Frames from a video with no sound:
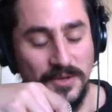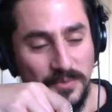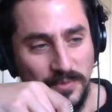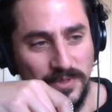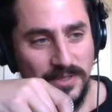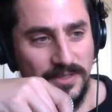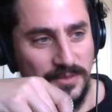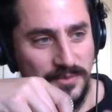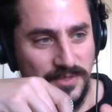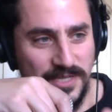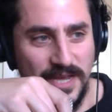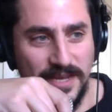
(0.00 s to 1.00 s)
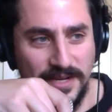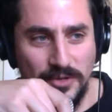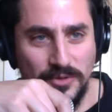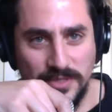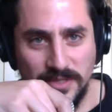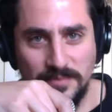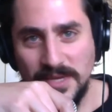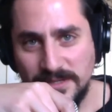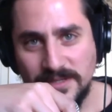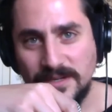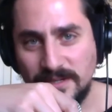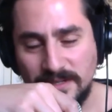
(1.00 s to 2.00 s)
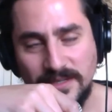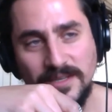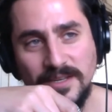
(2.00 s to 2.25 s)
well, he was diagnosing basically